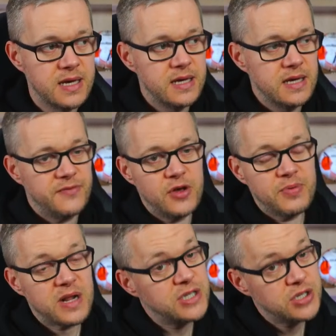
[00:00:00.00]
If you
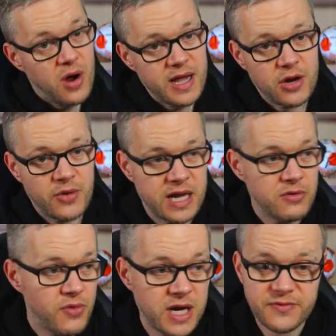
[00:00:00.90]
bring a striker in,
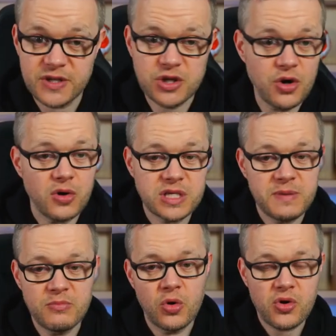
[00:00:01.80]
Rashford's got to be
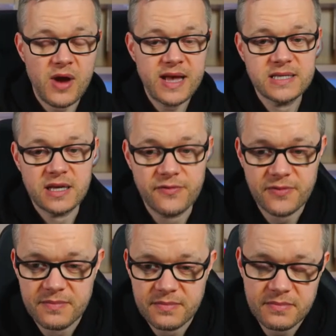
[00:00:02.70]
more creative.
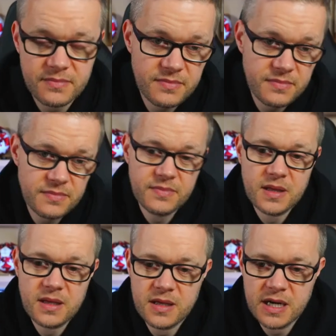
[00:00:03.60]

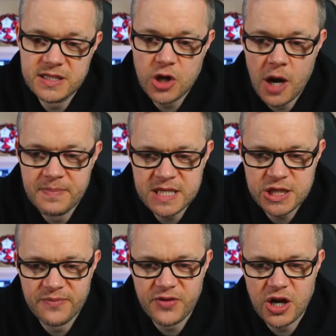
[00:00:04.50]
Going to start a
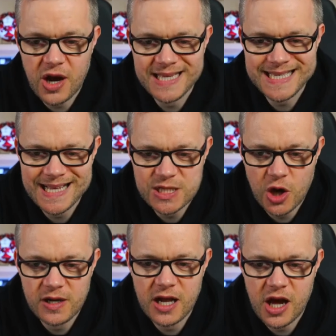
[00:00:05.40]
petition for United Stand
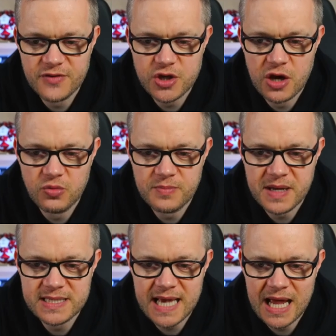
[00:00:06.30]
Scotland live show. Would be a
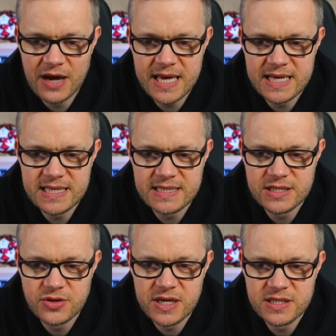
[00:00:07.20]
sellout easy, says
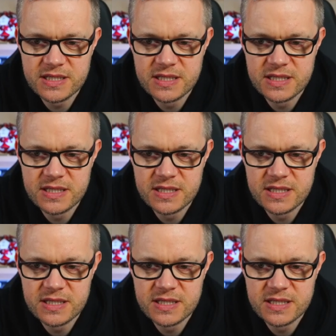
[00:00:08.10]
Chris.